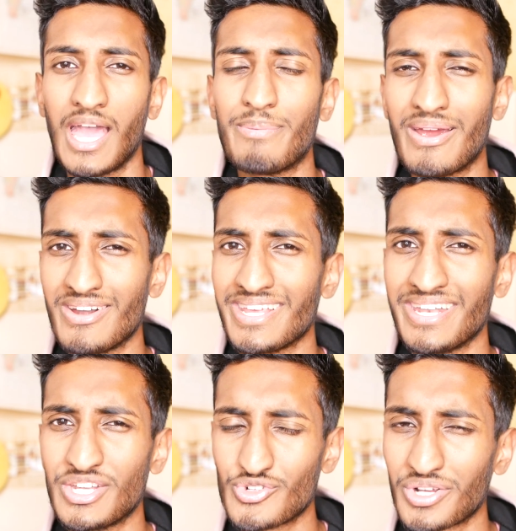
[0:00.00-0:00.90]
Apparently in
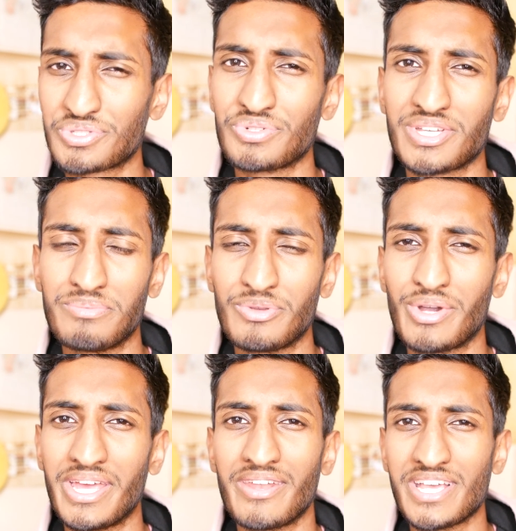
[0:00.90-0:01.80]
a drugstore it can be
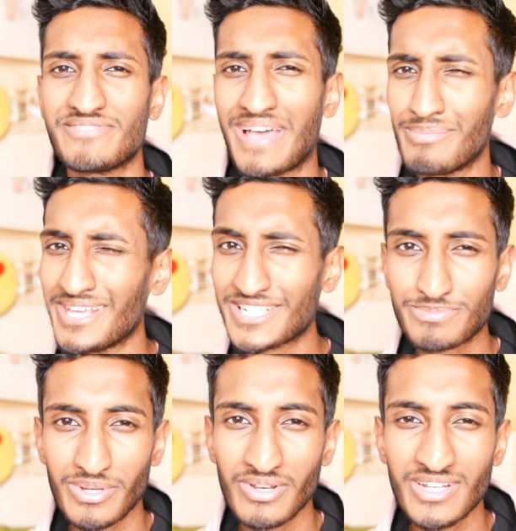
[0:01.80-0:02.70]
quite a nice family
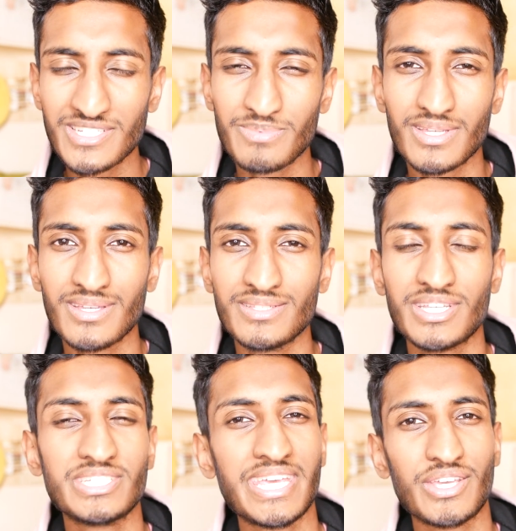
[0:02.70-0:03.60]
experience because you
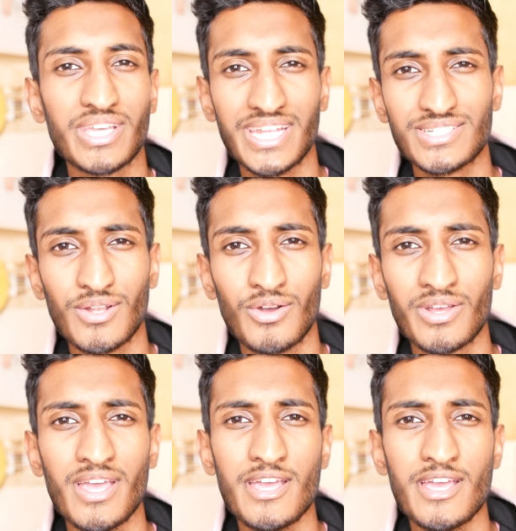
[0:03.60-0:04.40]
can take your kids along.